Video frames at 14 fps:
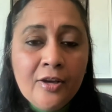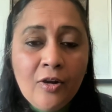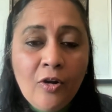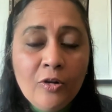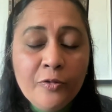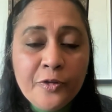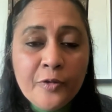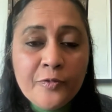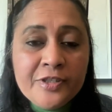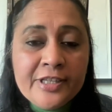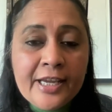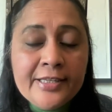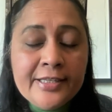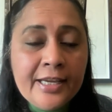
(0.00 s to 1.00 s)
all of you have
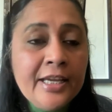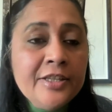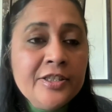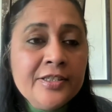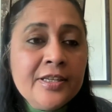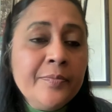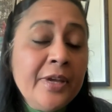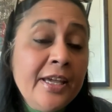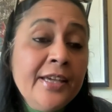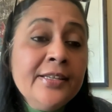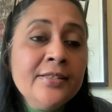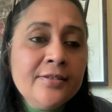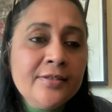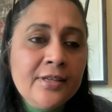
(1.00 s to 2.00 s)
said, ageism
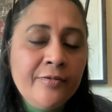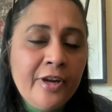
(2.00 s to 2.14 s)
is